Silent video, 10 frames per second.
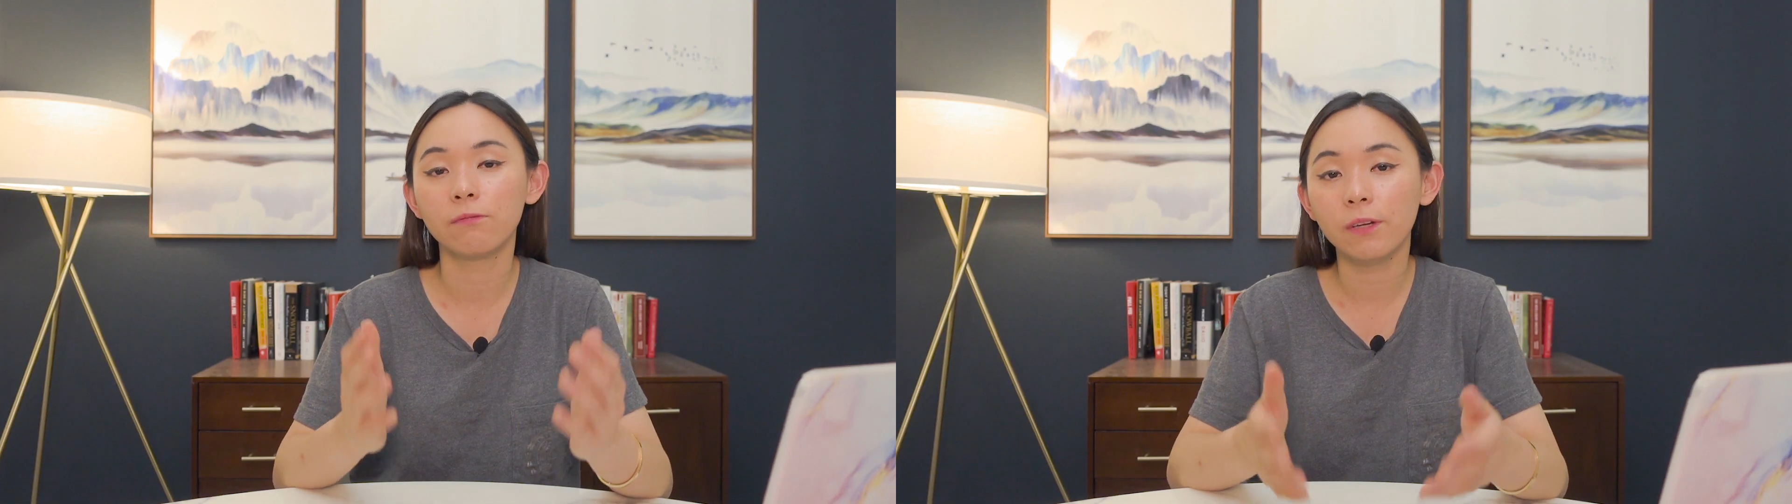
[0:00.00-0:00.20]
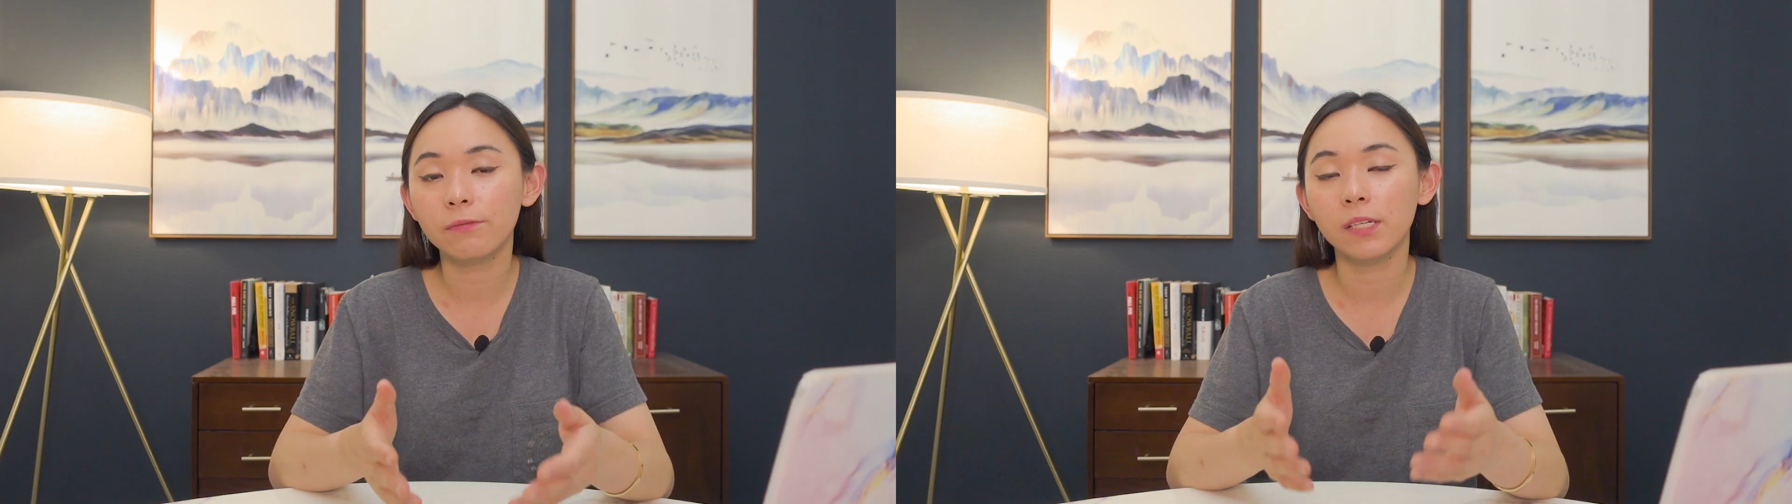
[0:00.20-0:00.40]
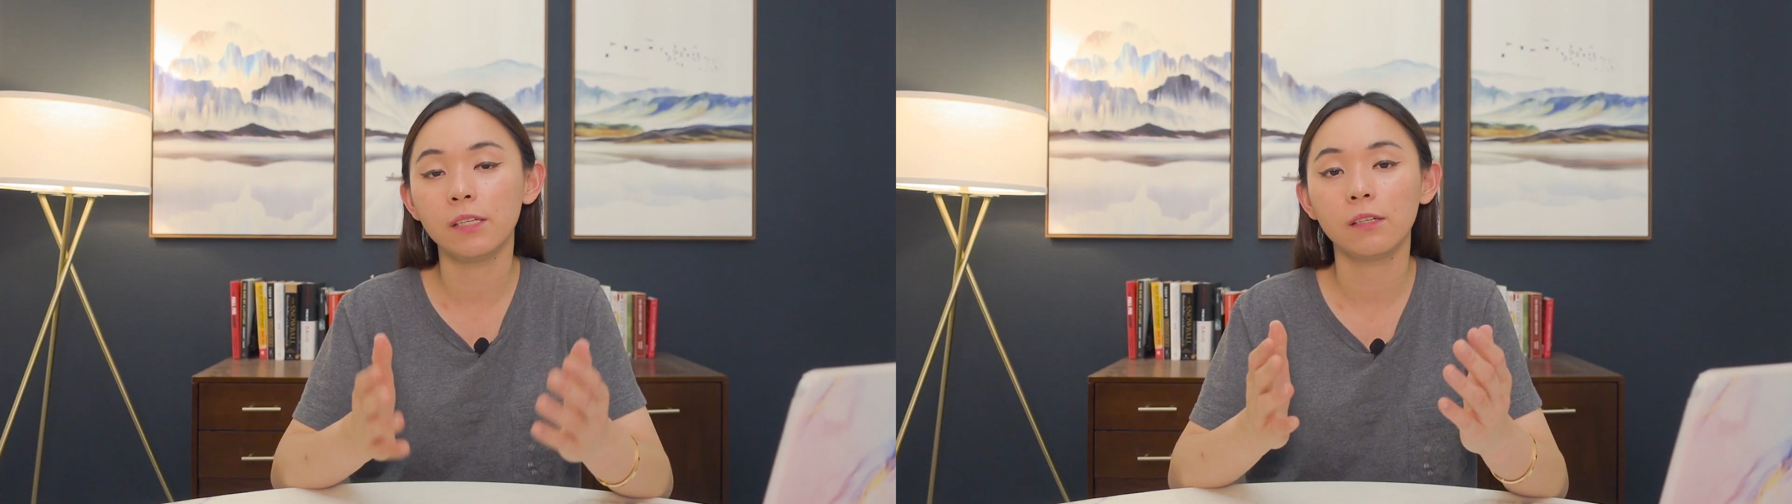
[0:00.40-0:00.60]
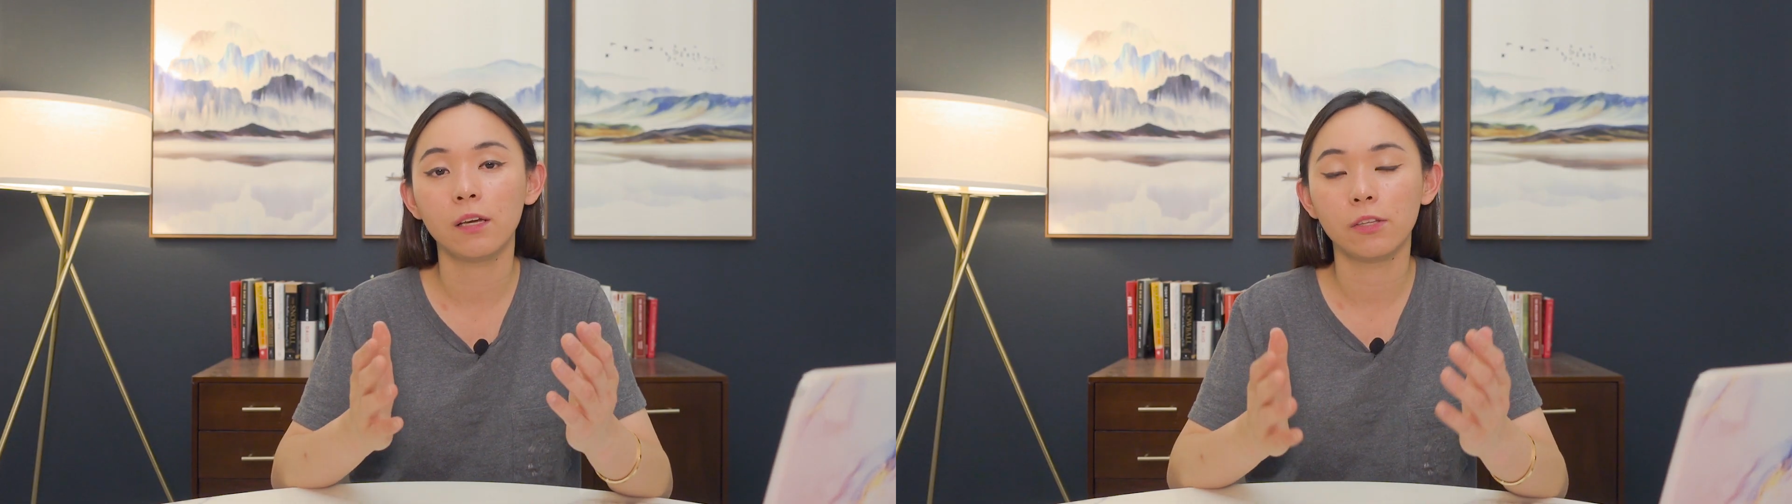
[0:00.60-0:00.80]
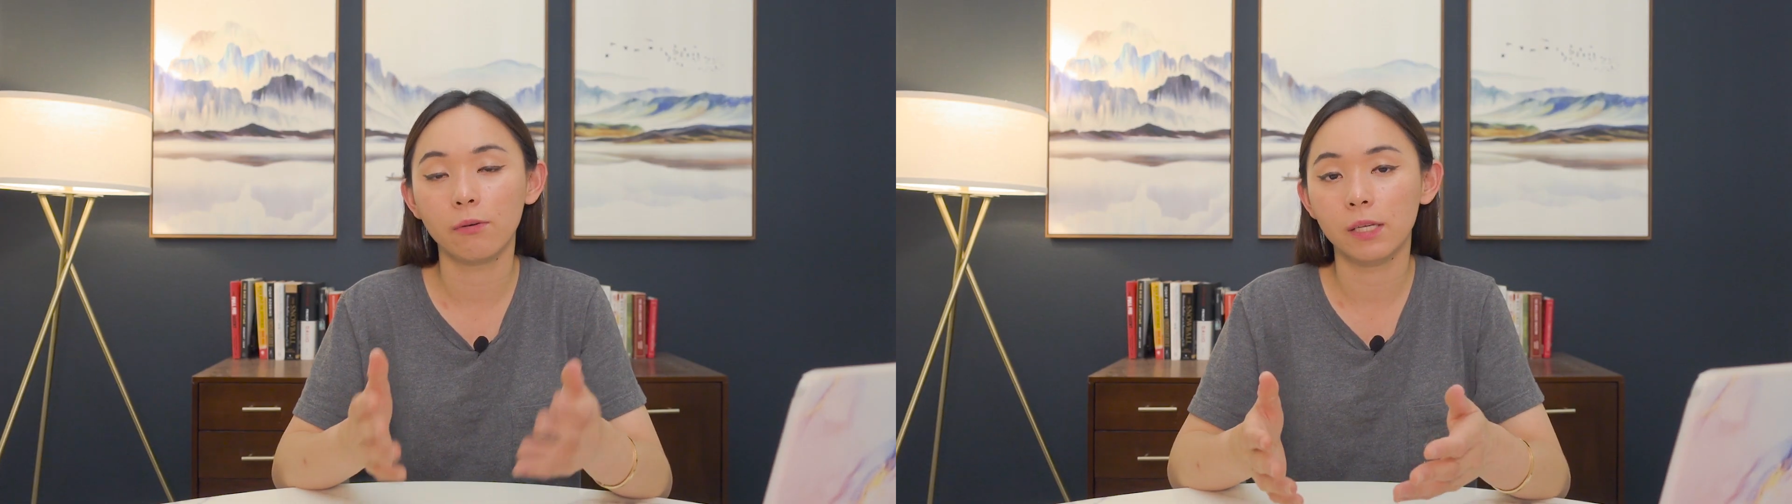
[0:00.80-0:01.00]
$15
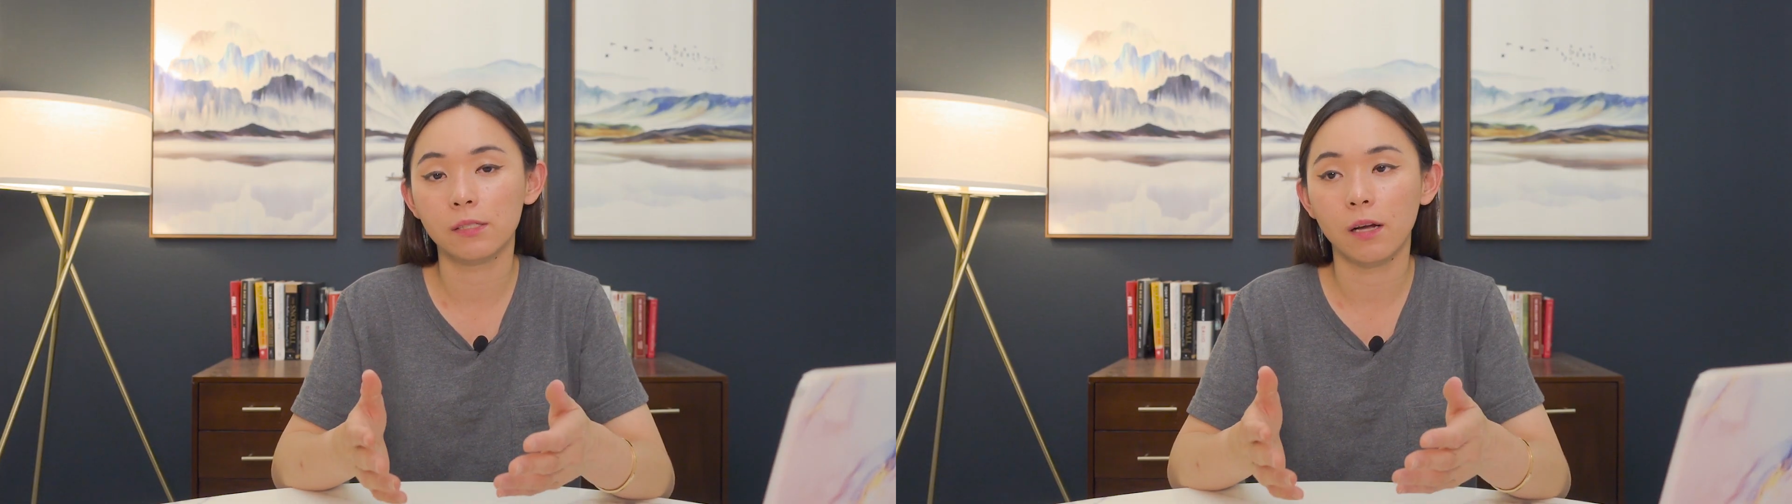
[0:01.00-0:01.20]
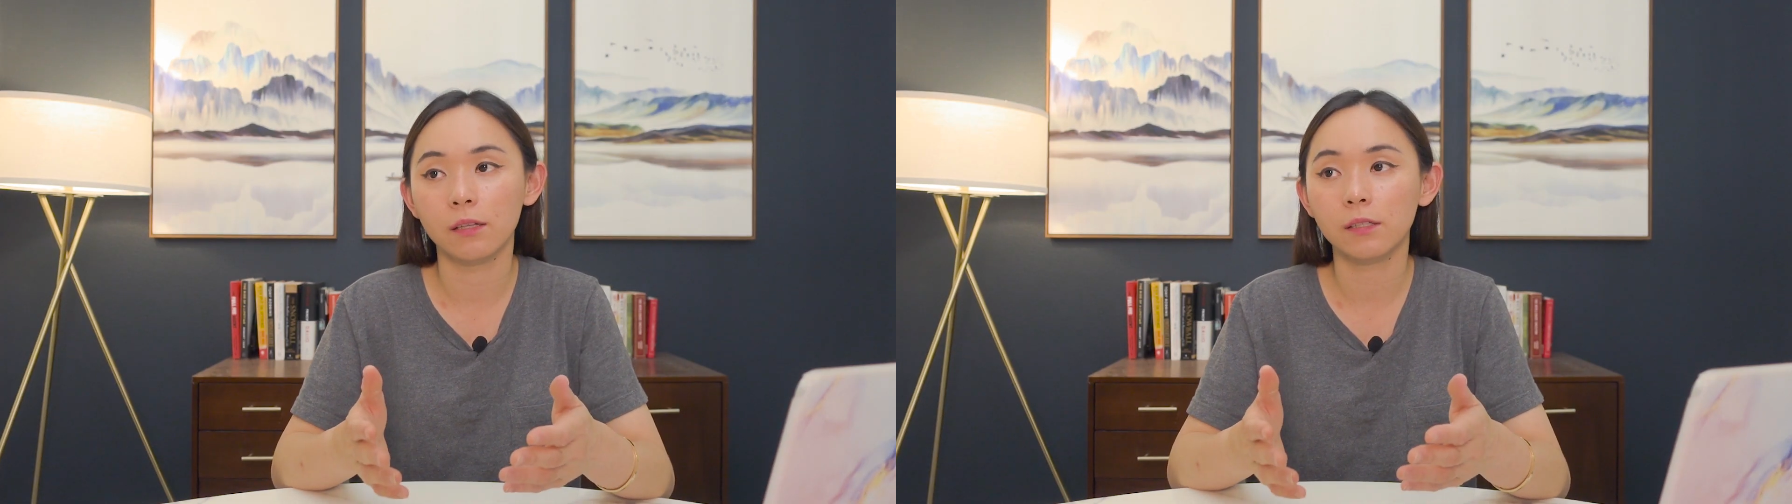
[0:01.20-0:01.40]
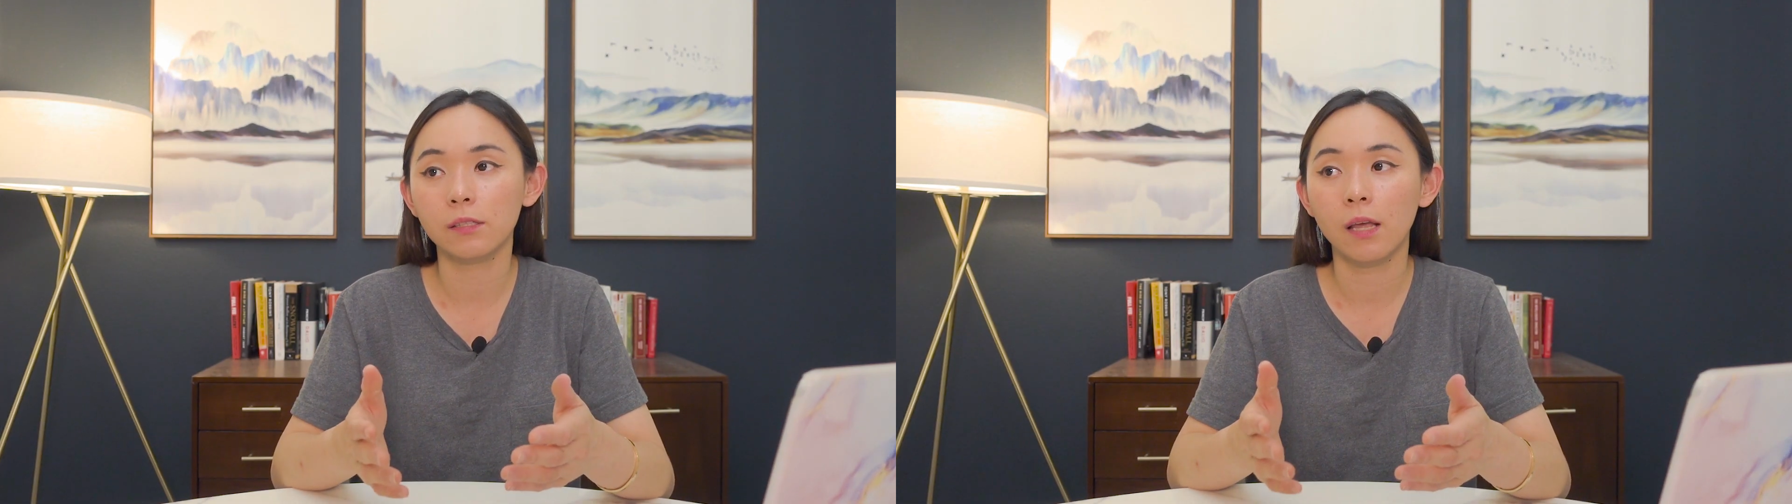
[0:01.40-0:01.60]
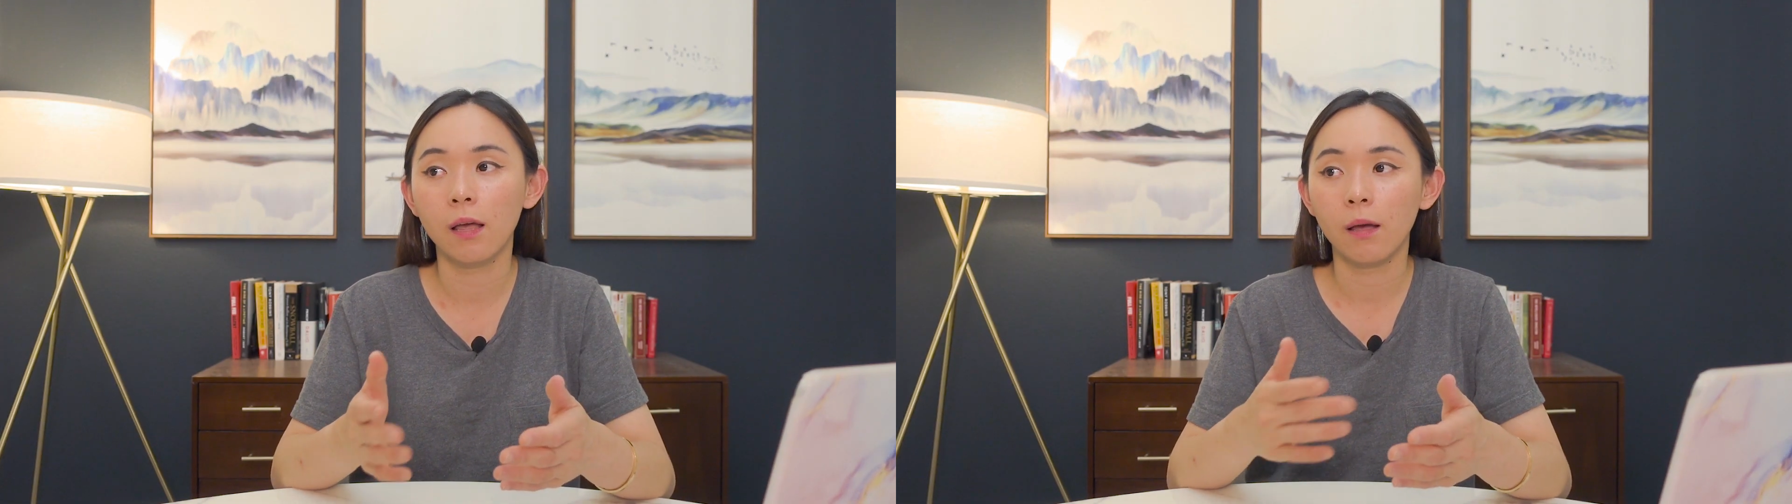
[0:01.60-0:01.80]
US